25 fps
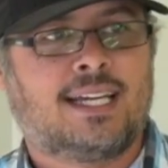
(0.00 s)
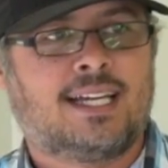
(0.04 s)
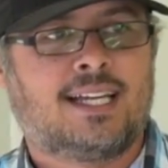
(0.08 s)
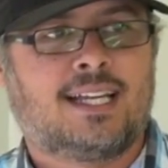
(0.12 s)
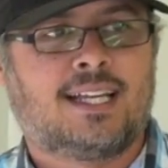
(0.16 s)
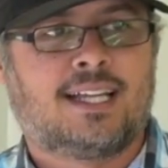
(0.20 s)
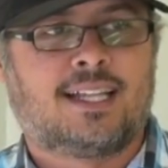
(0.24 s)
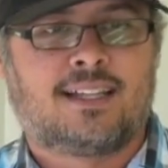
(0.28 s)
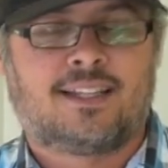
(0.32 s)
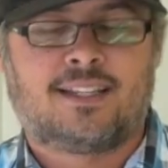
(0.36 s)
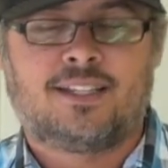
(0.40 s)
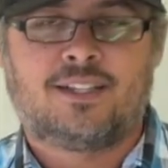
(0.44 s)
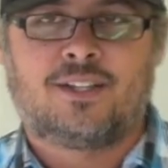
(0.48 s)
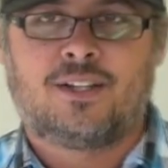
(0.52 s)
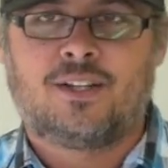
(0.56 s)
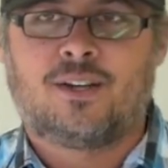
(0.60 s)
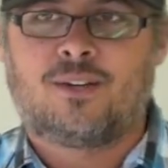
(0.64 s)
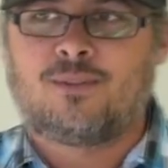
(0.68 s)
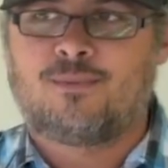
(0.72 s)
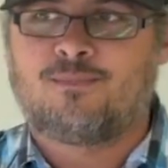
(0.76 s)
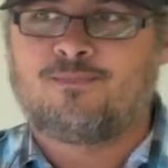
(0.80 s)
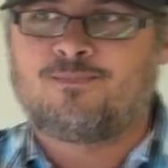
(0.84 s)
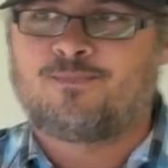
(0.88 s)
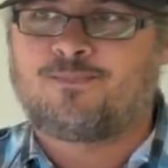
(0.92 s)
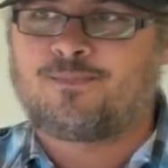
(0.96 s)
you
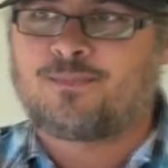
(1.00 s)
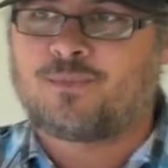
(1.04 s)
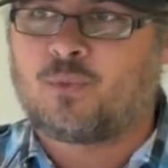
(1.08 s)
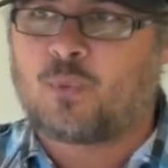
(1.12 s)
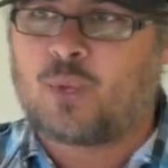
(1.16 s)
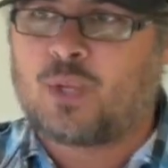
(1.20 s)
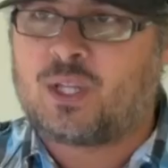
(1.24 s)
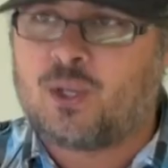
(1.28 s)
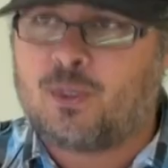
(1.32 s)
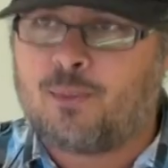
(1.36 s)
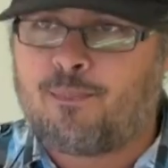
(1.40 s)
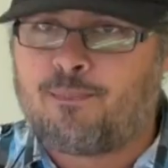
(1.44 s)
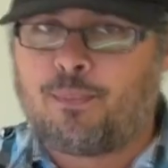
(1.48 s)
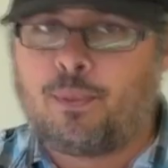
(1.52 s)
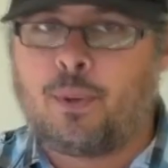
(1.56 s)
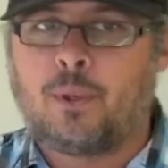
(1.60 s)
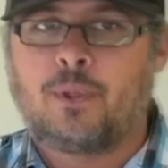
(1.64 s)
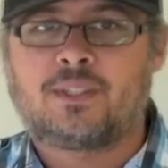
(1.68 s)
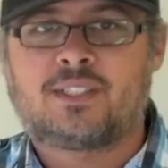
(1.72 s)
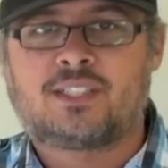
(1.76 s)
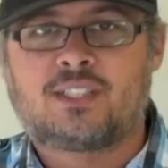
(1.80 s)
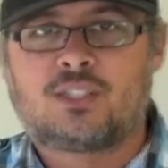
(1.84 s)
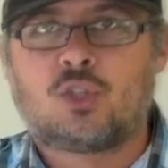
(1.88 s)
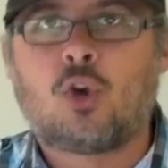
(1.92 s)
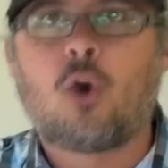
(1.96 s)
know, when you
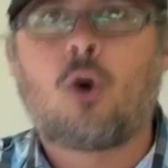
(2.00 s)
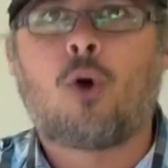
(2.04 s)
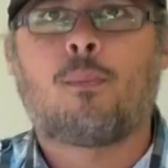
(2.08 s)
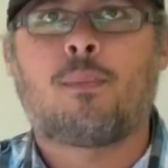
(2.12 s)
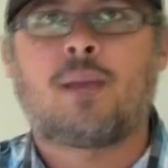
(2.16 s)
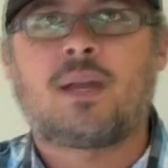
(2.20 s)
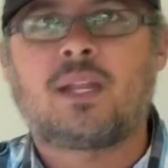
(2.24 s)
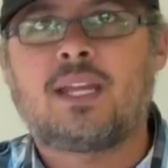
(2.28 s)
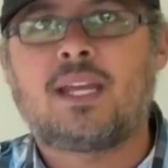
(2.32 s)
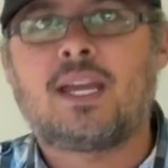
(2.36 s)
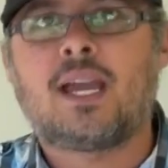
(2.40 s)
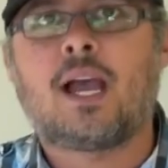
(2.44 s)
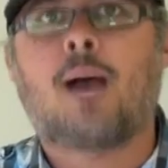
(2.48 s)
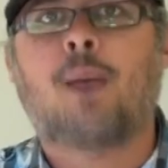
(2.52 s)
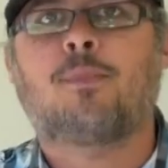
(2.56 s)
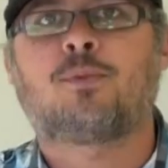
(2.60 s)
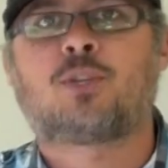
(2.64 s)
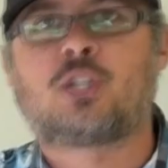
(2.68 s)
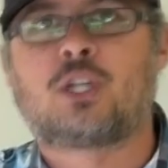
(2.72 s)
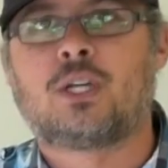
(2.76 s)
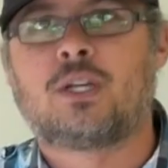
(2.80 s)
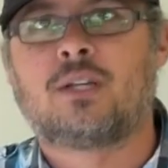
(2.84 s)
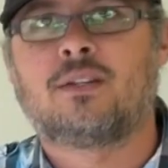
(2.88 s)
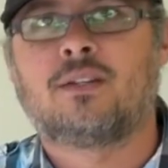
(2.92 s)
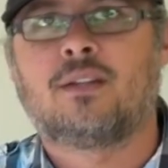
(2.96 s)
put so many
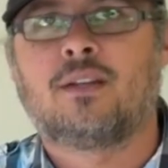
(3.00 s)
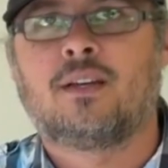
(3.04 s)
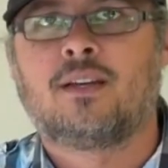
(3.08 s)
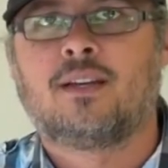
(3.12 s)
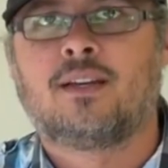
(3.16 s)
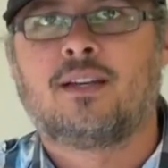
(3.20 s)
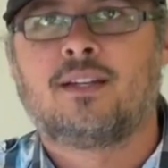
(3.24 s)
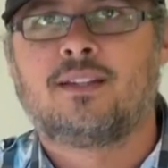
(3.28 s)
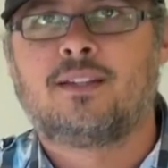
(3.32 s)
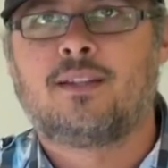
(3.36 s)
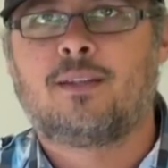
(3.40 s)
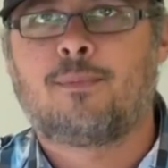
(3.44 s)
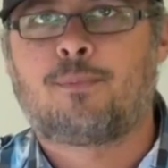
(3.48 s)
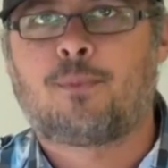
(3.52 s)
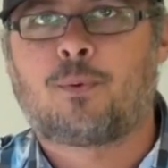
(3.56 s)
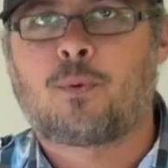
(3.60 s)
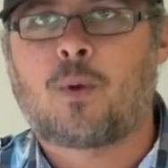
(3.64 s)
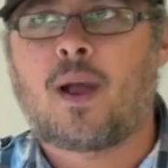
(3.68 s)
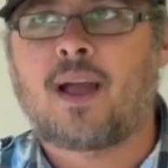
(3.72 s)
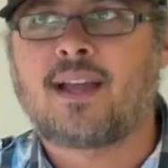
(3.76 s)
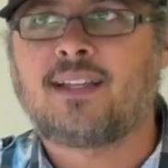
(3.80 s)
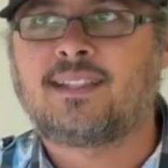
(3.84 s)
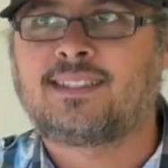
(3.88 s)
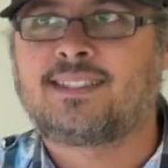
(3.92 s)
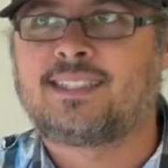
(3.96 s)
options, the
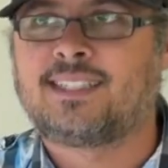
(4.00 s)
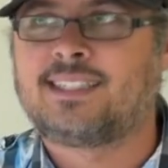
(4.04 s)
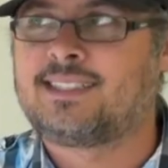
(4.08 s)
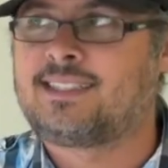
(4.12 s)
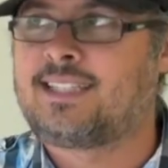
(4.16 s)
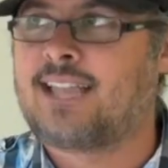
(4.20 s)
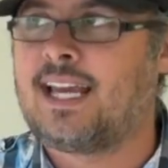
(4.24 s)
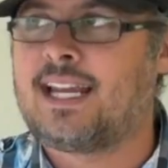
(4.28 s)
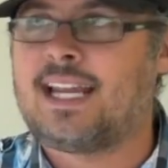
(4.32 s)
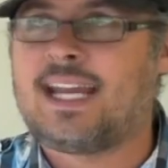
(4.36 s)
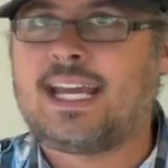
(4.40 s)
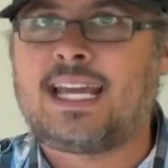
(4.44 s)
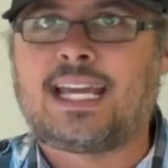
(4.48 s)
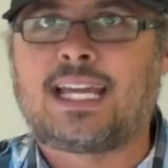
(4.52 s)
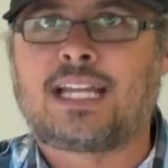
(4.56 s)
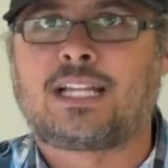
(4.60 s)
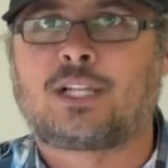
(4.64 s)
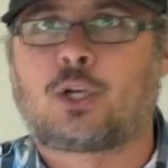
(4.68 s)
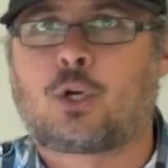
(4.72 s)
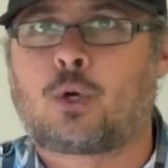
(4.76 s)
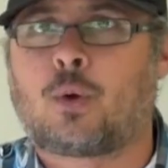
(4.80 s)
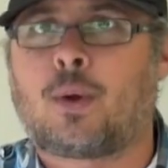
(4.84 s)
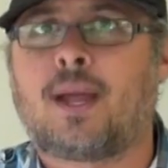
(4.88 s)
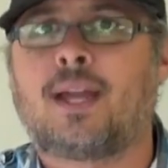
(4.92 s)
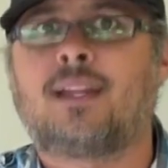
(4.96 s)
price is getting
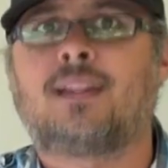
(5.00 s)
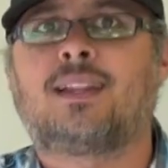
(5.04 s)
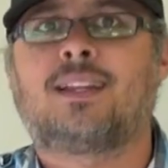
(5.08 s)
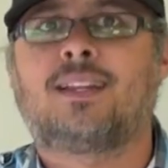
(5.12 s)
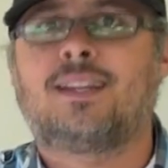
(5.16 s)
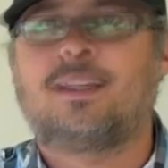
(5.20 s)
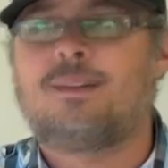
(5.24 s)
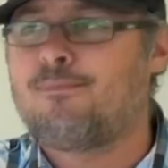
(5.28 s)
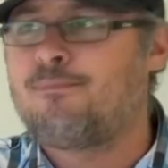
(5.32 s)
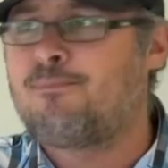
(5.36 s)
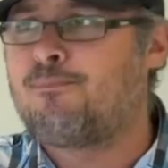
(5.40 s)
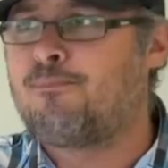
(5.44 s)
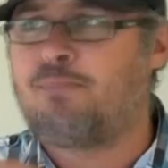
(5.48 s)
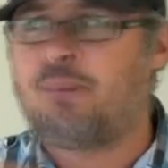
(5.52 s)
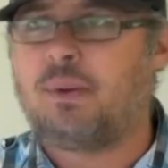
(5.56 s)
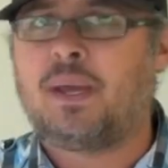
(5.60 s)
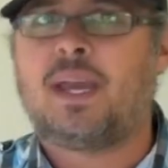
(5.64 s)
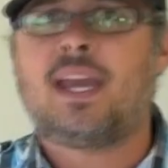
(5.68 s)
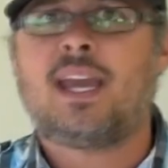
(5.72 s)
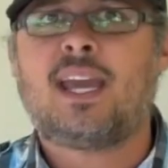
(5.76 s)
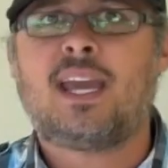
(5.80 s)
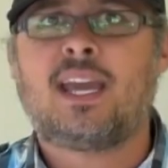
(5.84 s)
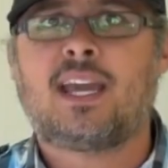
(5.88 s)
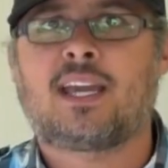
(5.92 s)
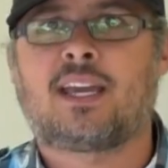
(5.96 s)
incredibly
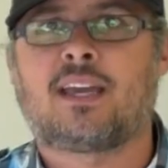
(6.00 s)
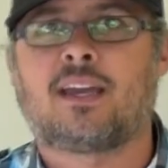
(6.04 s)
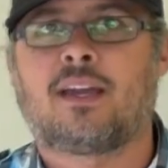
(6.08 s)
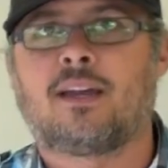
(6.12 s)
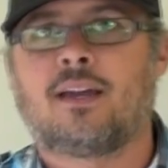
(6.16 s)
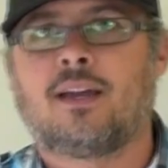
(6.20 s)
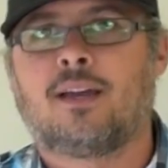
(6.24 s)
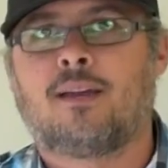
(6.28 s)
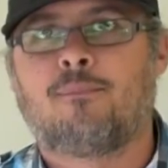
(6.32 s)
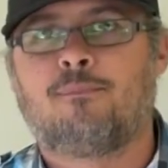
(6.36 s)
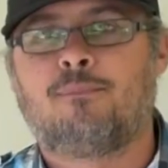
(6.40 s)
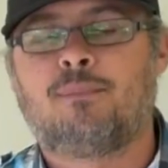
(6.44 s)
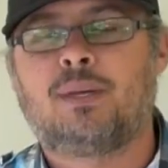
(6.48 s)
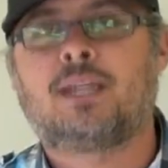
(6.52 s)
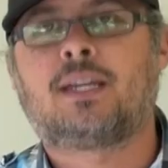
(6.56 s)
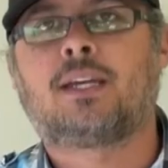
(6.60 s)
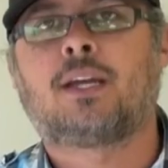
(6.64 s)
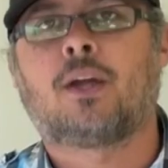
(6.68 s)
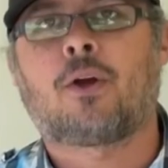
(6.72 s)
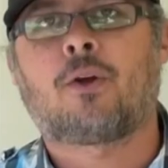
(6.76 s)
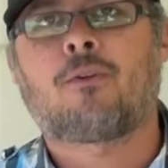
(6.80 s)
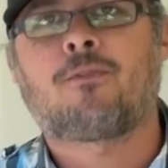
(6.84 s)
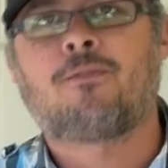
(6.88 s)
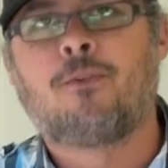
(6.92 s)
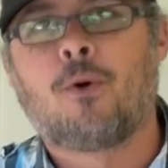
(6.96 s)
big. Be
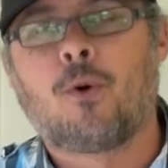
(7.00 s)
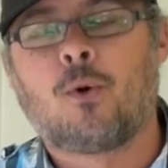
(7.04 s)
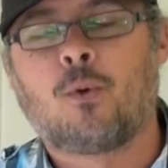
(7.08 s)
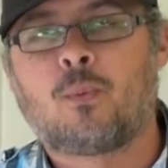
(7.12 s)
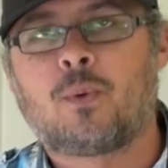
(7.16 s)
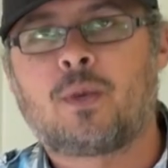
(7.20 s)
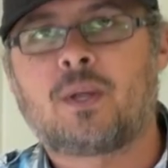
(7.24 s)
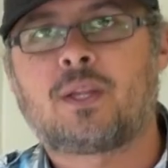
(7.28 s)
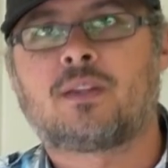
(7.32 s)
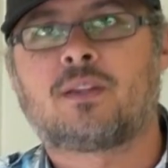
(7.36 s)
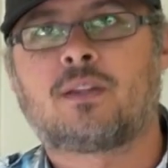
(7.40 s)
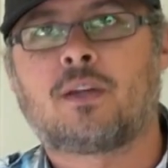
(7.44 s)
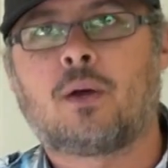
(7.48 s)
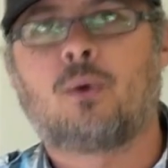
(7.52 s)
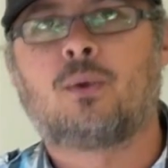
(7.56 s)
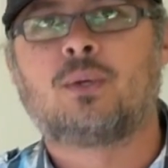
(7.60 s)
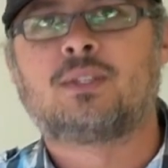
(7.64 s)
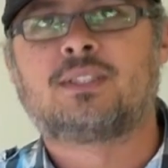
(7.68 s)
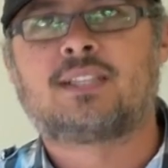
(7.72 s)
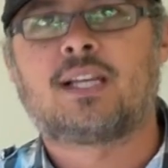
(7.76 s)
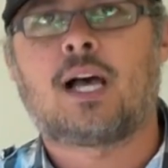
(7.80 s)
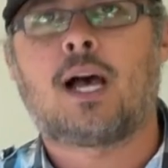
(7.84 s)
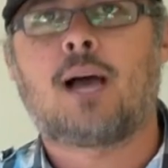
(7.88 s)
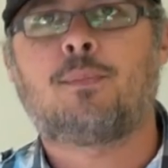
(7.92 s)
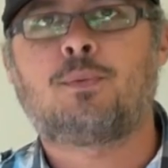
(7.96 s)
careful with
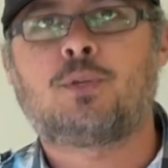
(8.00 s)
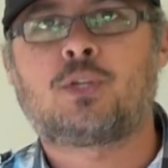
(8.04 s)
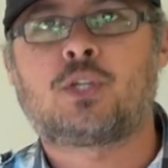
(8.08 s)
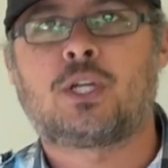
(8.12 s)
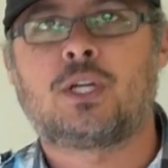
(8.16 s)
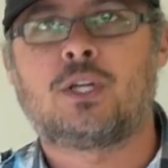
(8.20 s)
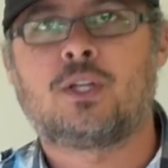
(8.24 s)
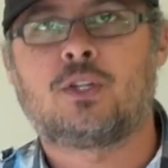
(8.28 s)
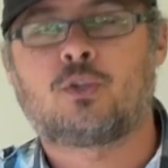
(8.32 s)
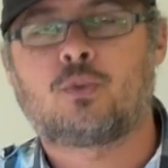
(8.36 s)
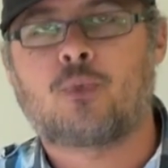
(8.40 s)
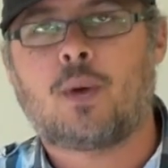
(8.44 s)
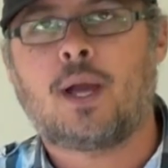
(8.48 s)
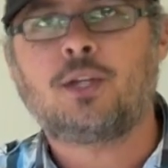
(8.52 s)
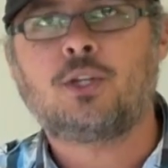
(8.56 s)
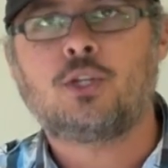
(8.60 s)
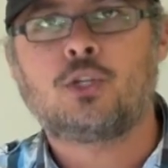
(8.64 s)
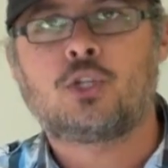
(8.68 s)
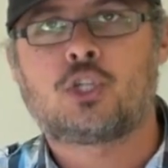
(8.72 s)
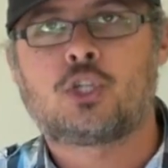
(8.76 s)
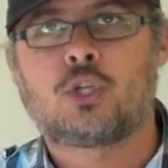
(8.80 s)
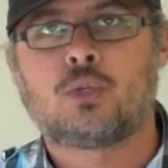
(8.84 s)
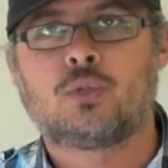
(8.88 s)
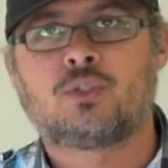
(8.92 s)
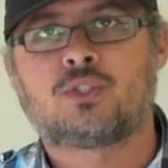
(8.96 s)
those options. Try to
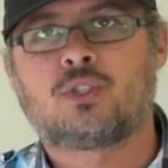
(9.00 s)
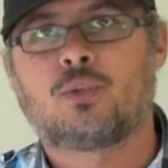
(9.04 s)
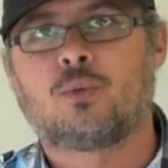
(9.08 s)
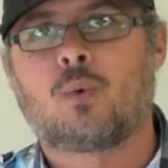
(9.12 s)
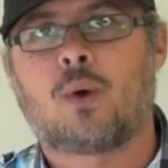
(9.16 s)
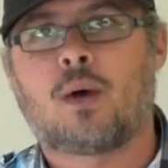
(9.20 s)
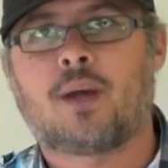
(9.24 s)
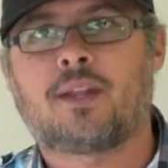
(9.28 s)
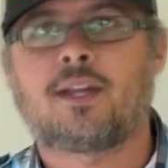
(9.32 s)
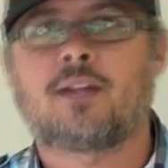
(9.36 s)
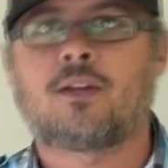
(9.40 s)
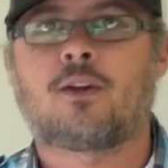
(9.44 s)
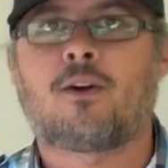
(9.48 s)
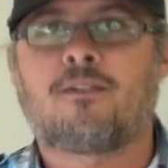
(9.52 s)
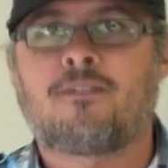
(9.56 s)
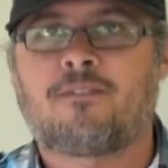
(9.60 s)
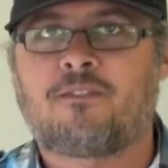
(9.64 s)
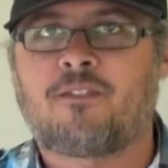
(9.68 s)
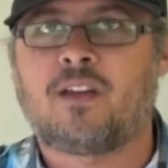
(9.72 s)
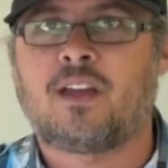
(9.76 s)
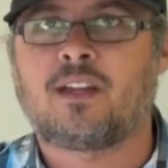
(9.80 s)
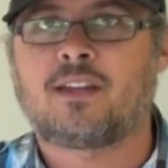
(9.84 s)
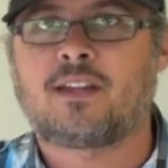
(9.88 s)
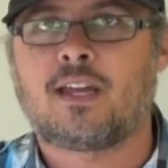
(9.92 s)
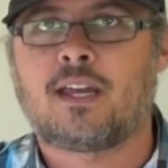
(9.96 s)
choose the one that are
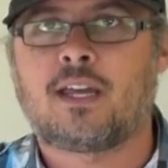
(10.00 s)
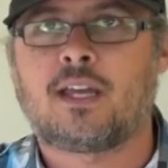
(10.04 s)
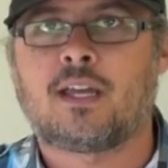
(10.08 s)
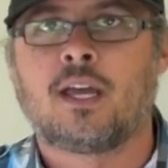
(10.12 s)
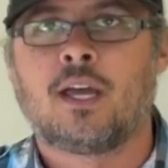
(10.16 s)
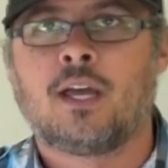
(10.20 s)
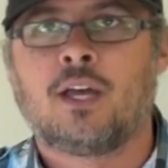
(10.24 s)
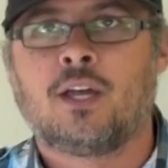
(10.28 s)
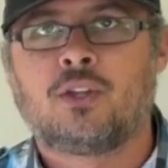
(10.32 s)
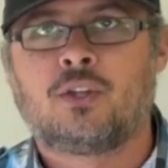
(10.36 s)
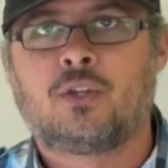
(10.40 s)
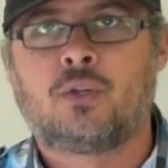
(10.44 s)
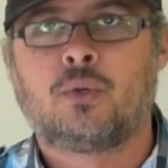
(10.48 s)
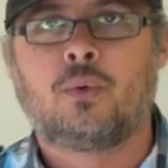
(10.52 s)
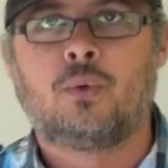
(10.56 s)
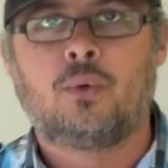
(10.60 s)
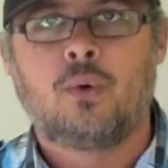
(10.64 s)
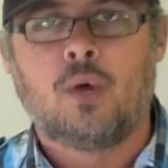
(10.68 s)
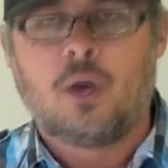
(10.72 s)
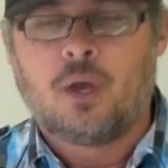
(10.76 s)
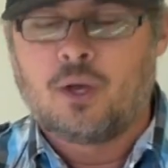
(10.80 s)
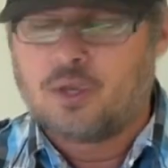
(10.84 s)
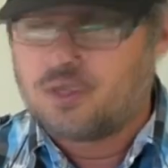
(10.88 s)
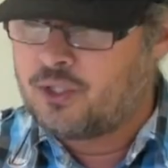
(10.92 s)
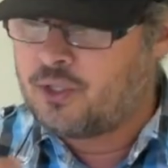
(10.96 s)
fitting to
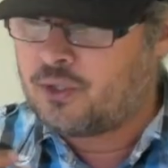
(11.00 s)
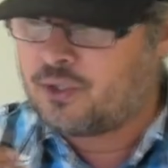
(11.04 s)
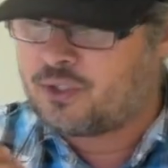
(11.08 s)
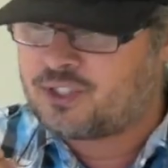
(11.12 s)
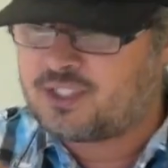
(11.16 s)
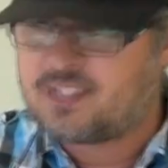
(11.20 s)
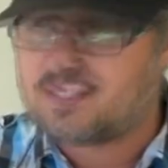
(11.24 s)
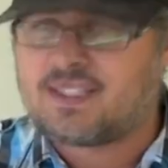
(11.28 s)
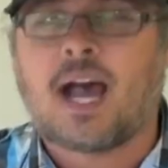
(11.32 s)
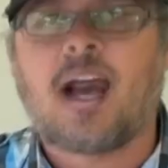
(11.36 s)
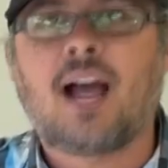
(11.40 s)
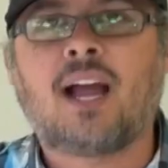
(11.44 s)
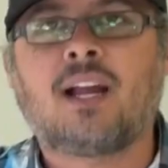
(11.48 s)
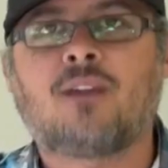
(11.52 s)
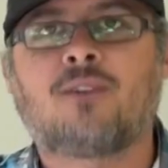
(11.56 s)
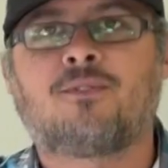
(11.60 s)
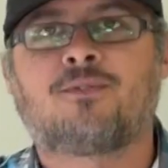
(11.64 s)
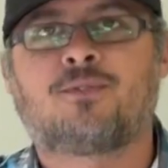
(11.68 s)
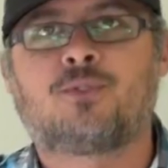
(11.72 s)
your style of